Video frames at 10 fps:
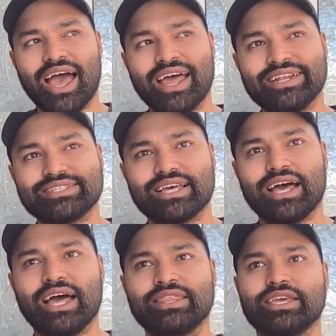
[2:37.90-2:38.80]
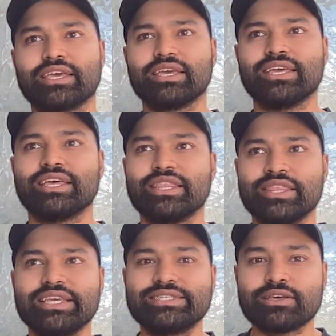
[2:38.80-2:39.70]
And I think
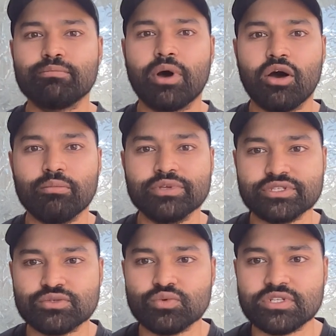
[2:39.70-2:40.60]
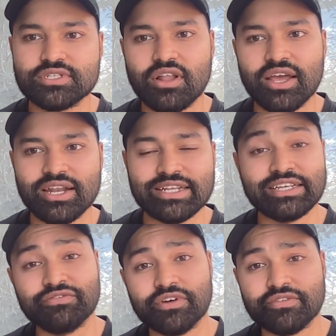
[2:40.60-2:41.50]
these compartments will slightly
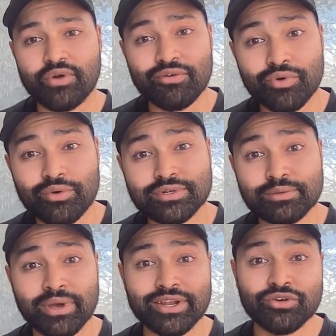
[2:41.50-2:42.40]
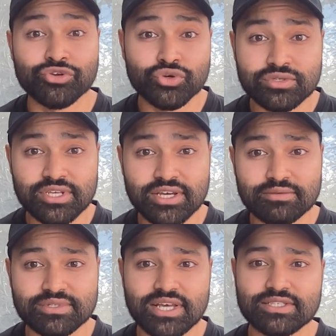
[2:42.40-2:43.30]
differ for everyone depending on your
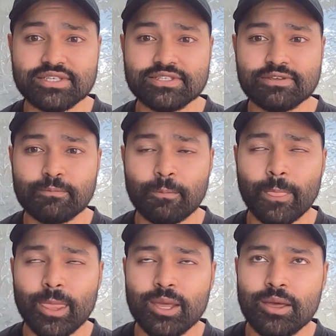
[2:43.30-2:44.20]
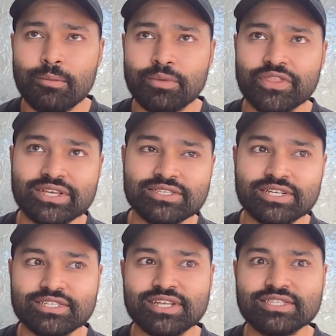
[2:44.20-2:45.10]
circumstances. But there's an
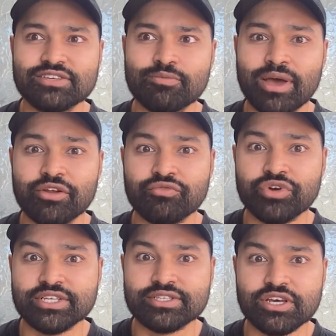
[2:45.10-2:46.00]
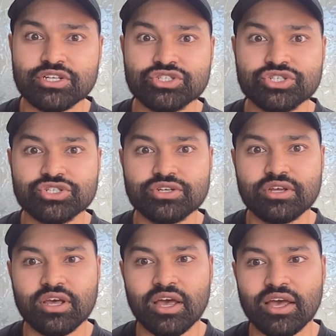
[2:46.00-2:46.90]
extensive amount of research
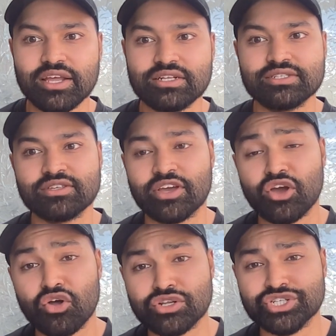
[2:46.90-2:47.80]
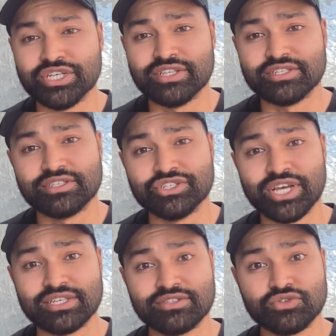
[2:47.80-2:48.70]
uh, into psychology that
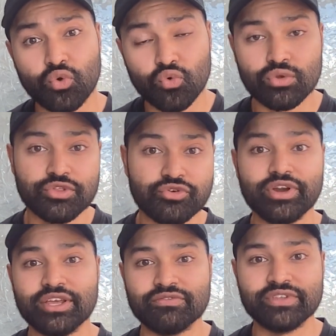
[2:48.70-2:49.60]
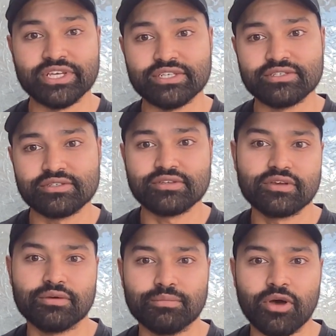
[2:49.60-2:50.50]
suggests all three of these
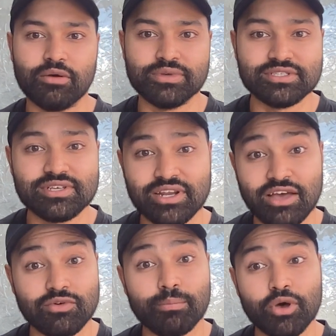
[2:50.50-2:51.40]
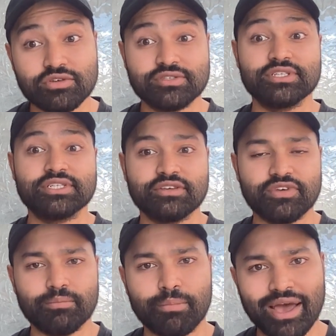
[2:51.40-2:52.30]
compartments can have a positive
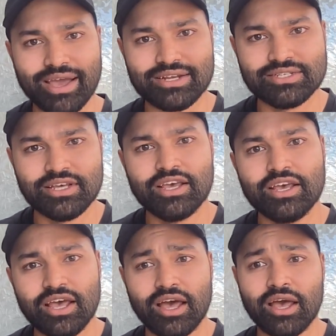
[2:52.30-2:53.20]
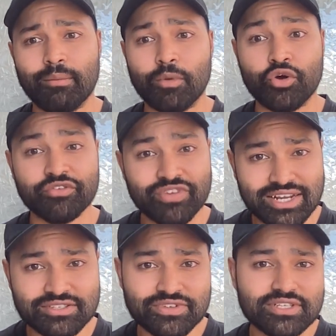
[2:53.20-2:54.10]
impact um, on
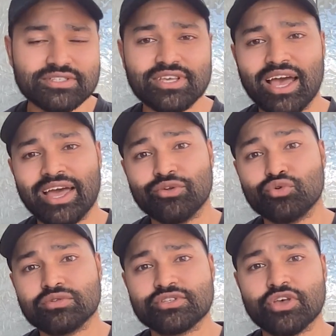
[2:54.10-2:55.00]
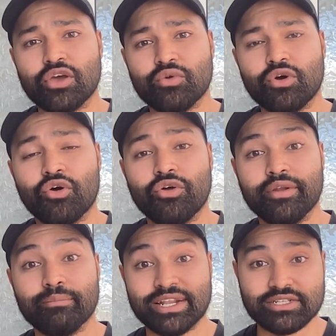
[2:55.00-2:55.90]
effectiveness and also
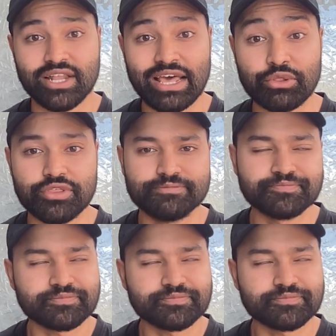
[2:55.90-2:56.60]
on mental health.